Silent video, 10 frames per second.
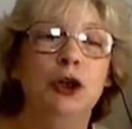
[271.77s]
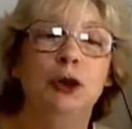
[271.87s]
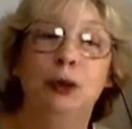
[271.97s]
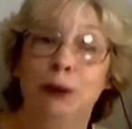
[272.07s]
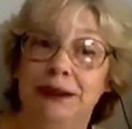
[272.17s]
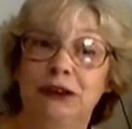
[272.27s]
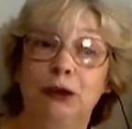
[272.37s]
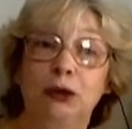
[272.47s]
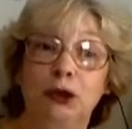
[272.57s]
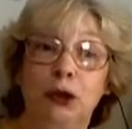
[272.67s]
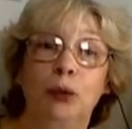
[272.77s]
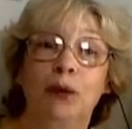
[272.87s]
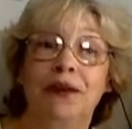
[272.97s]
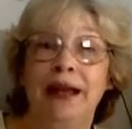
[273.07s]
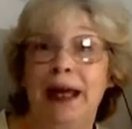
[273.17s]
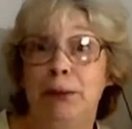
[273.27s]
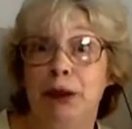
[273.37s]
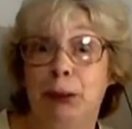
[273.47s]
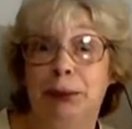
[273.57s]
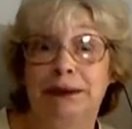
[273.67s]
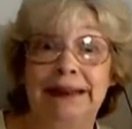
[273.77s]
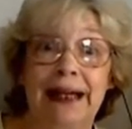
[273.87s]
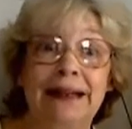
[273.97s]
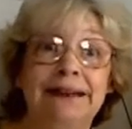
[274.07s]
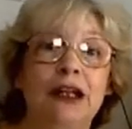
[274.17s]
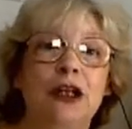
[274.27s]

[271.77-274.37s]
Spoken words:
who, as usual with the amiable sex,